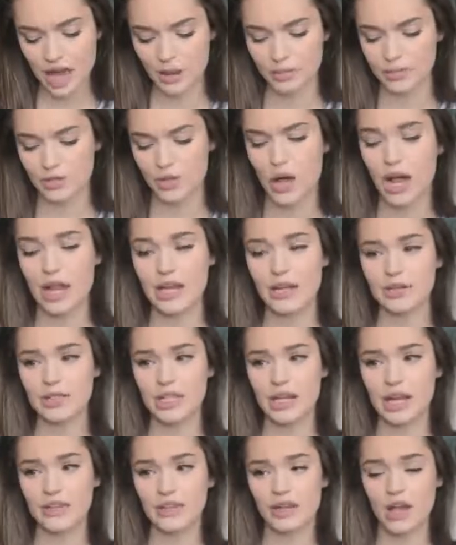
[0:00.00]
So I use
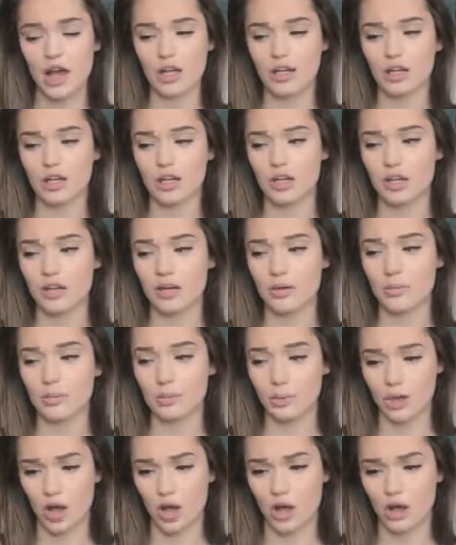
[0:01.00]
it in the color
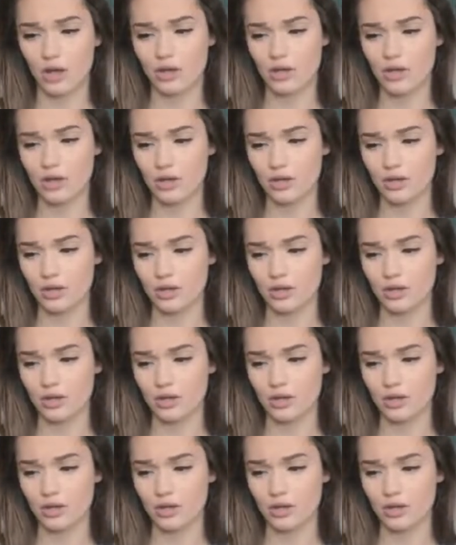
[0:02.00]
blonde.